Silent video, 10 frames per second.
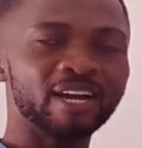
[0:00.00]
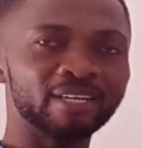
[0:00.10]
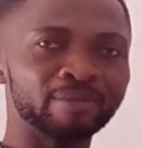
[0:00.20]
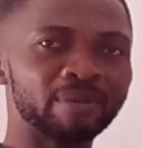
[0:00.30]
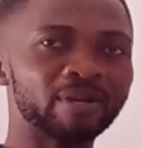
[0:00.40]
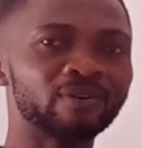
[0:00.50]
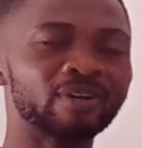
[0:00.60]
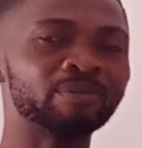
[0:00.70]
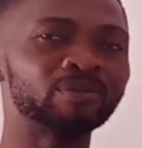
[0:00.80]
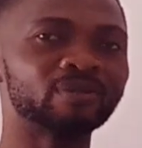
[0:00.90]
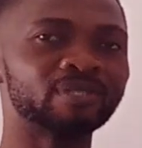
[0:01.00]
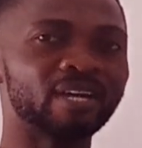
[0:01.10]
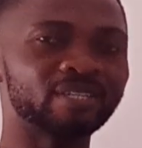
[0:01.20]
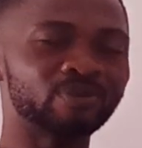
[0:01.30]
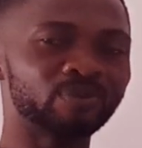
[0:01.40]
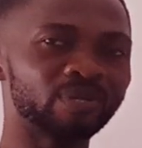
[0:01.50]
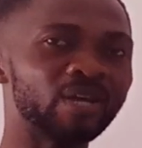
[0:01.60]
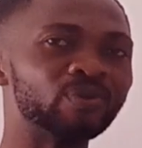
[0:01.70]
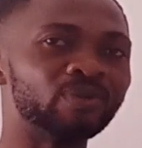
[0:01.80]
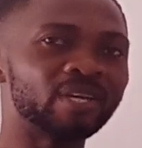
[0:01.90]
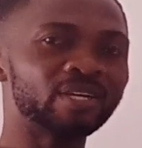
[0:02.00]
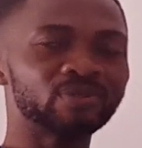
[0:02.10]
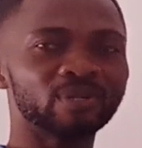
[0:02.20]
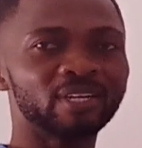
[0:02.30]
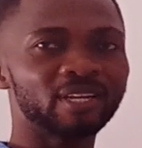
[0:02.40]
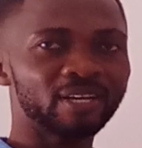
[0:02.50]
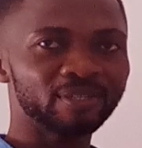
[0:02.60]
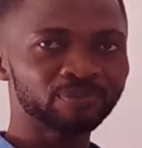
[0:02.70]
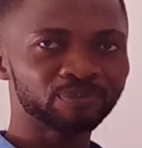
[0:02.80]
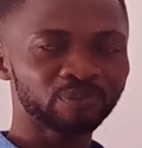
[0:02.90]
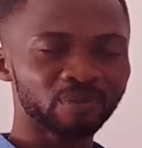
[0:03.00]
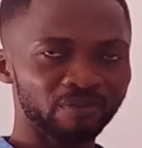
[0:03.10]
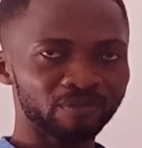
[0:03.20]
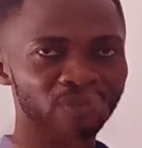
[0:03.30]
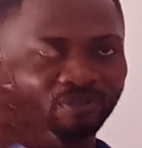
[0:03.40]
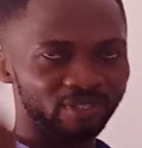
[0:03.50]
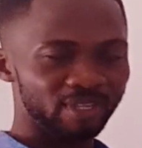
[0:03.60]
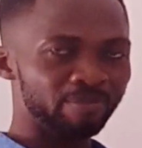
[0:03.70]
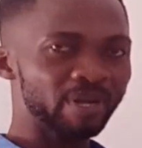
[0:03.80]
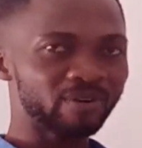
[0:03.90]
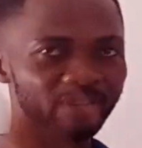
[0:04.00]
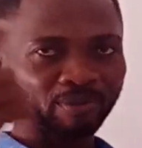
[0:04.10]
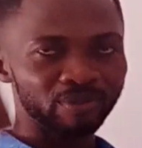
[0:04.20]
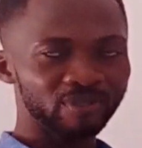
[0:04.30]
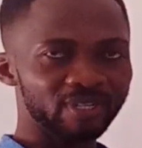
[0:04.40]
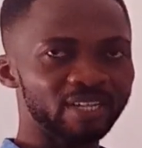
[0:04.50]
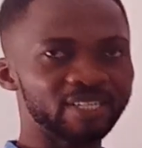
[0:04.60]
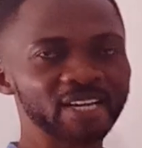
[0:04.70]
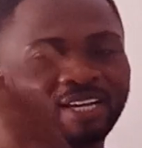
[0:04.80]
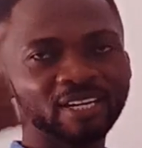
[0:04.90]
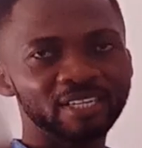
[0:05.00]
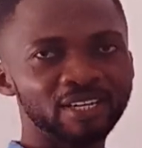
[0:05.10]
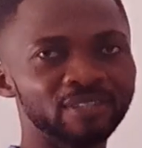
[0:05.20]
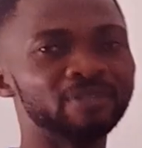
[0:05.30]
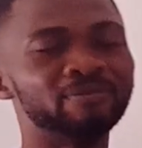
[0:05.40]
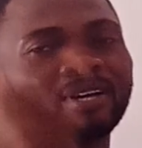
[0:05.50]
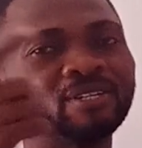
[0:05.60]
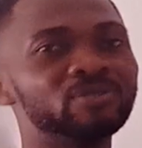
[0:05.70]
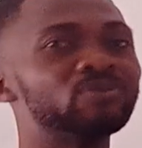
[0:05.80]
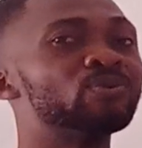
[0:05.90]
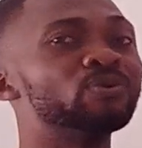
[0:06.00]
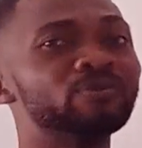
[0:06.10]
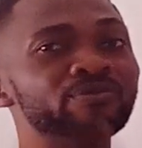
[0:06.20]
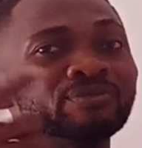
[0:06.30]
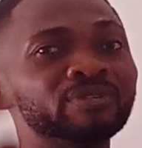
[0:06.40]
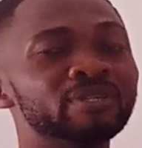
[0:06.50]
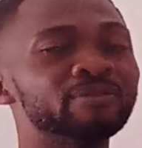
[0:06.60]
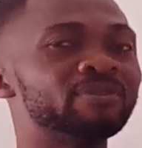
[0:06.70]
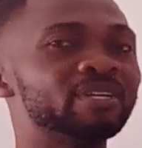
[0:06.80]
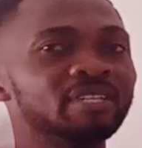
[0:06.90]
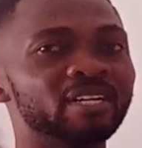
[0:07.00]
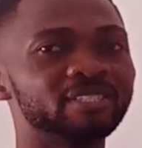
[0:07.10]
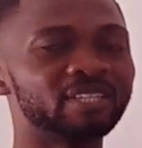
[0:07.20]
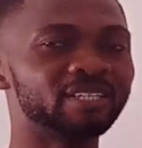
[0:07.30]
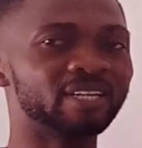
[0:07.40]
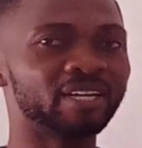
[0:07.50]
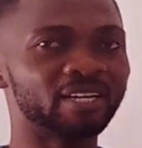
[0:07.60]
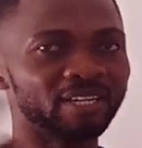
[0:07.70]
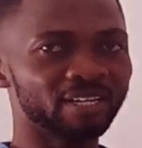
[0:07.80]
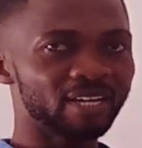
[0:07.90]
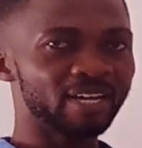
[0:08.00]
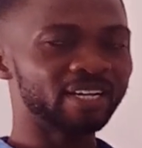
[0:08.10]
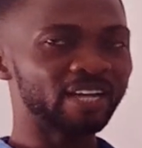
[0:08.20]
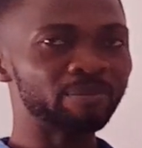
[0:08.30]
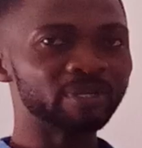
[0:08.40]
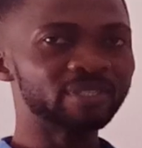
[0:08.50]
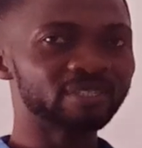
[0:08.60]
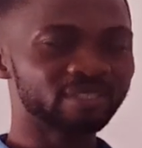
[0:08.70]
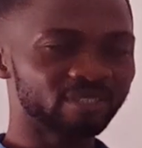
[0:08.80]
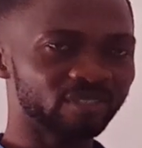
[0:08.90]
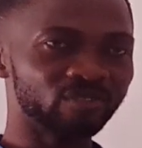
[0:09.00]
and the microgametocytes will now unite together. Of course, the microgametocyte now divide into free flagellated gametes.